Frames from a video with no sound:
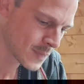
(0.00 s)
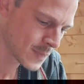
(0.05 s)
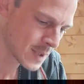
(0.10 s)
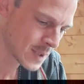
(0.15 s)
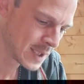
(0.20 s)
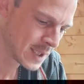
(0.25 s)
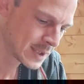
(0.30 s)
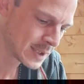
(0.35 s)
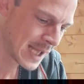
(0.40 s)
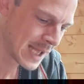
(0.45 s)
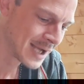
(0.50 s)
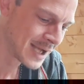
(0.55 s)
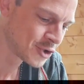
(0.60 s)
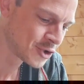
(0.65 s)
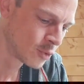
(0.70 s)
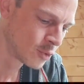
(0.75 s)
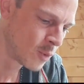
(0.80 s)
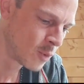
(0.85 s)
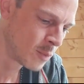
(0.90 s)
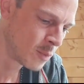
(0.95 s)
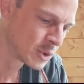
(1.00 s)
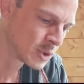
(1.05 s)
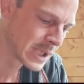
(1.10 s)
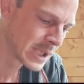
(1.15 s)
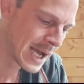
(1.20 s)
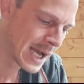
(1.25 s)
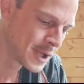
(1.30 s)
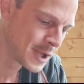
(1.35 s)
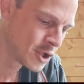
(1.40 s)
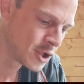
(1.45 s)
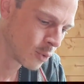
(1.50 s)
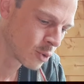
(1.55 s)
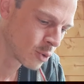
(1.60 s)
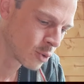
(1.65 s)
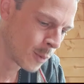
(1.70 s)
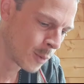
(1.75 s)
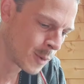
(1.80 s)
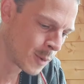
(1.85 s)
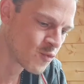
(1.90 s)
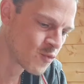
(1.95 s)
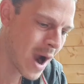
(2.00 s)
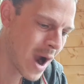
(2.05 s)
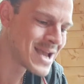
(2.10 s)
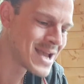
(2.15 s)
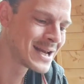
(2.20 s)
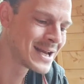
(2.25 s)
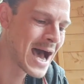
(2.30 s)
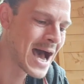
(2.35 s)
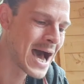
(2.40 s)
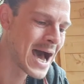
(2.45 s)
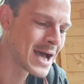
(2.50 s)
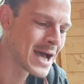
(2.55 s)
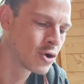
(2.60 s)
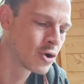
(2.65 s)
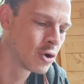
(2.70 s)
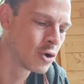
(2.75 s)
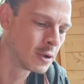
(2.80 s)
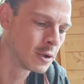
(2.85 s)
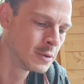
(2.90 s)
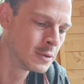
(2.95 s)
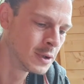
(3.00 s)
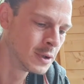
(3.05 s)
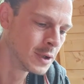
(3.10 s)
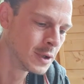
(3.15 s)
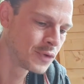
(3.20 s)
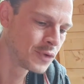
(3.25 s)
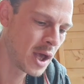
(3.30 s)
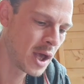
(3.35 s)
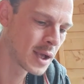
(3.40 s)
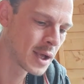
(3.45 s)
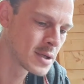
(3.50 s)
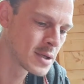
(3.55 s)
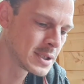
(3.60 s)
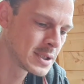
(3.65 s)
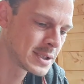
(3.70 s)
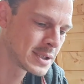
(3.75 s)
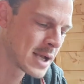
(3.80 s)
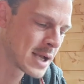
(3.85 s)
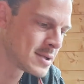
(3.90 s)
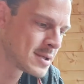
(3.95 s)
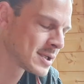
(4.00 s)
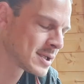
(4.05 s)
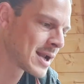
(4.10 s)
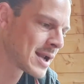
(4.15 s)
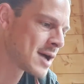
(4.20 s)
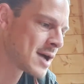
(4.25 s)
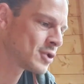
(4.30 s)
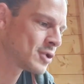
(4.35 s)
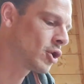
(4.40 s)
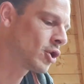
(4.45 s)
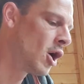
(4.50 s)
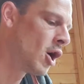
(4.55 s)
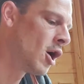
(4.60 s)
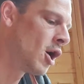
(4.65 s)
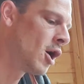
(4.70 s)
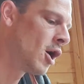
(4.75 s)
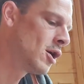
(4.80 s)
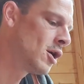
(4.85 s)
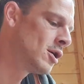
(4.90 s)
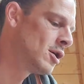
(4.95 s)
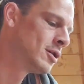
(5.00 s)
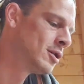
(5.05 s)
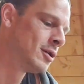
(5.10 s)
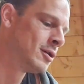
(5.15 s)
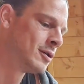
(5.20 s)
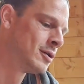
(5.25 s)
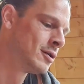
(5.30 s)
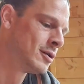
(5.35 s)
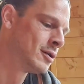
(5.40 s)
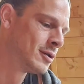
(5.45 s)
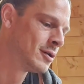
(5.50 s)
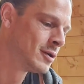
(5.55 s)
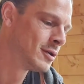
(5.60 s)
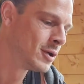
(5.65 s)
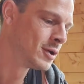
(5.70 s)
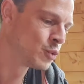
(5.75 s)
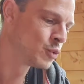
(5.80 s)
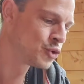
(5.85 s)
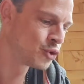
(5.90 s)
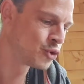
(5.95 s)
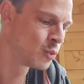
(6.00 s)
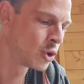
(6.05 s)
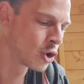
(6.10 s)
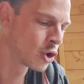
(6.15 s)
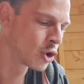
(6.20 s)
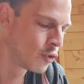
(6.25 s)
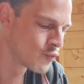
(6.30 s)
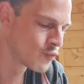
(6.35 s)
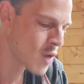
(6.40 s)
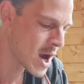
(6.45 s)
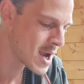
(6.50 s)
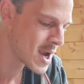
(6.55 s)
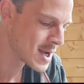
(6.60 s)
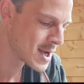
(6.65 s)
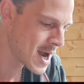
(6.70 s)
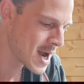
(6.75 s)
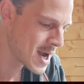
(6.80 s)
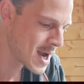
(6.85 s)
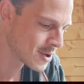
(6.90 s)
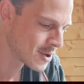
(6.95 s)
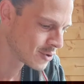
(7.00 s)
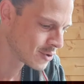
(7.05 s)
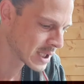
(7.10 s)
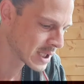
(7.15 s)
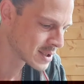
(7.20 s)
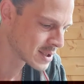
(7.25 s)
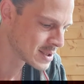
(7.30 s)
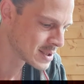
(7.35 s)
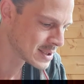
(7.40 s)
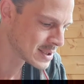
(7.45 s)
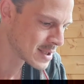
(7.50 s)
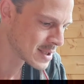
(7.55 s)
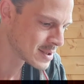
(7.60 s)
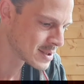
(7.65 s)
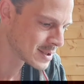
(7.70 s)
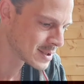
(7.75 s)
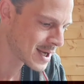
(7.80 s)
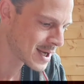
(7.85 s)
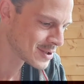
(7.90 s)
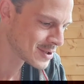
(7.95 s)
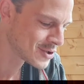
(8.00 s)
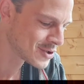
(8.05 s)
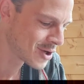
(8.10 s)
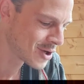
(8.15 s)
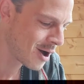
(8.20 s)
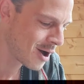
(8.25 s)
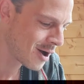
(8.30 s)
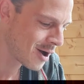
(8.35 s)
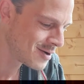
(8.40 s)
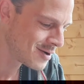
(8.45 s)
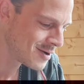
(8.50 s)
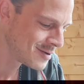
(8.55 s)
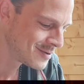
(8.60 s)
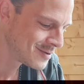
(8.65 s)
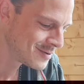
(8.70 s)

It's like someone was like, yo, go and write an article that I can send to that Scott. Will someone go and write an article that can send to that Scott?